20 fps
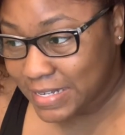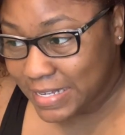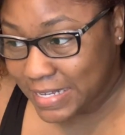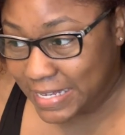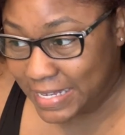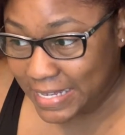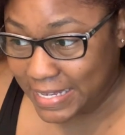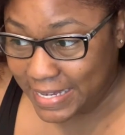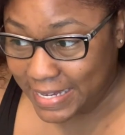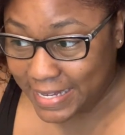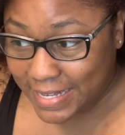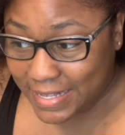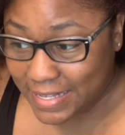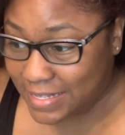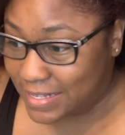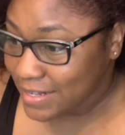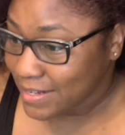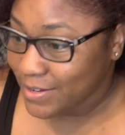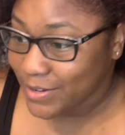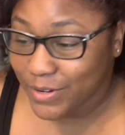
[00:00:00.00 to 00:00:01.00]

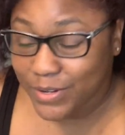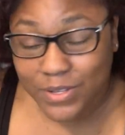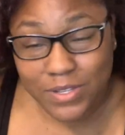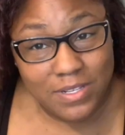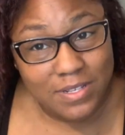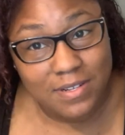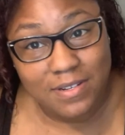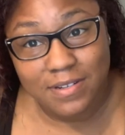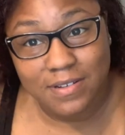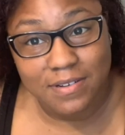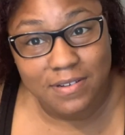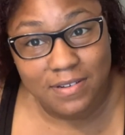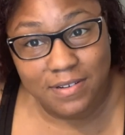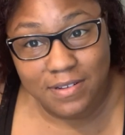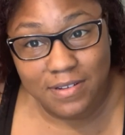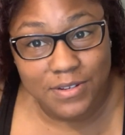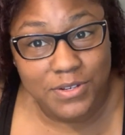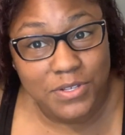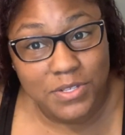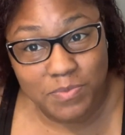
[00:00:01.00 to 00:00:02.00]
yeah,
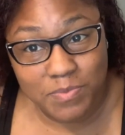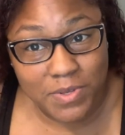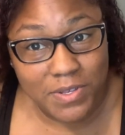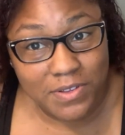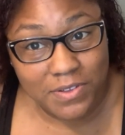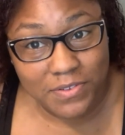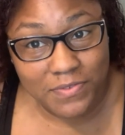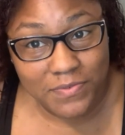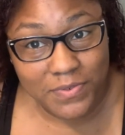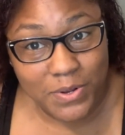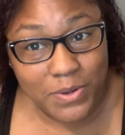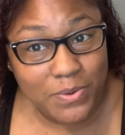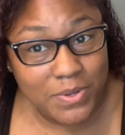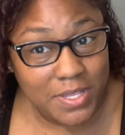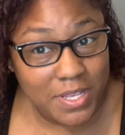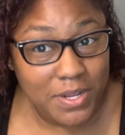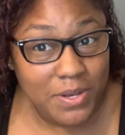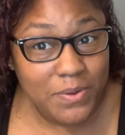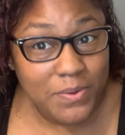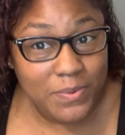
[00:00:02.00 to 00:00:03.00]
CurlSmith know what
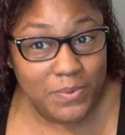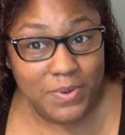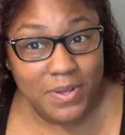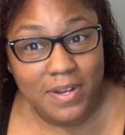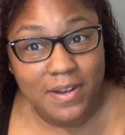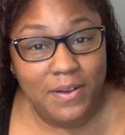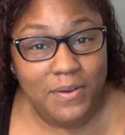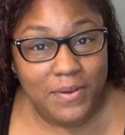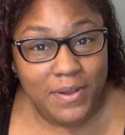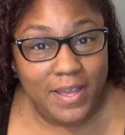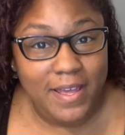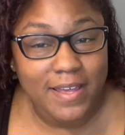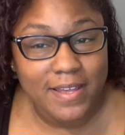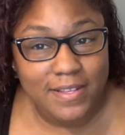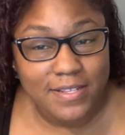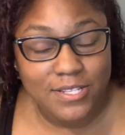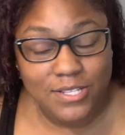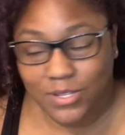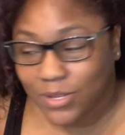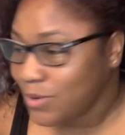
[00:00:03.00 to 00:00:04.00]
they're doing.
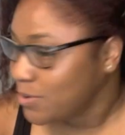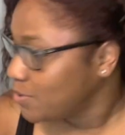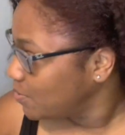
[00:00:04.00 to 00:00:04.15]
Okay, so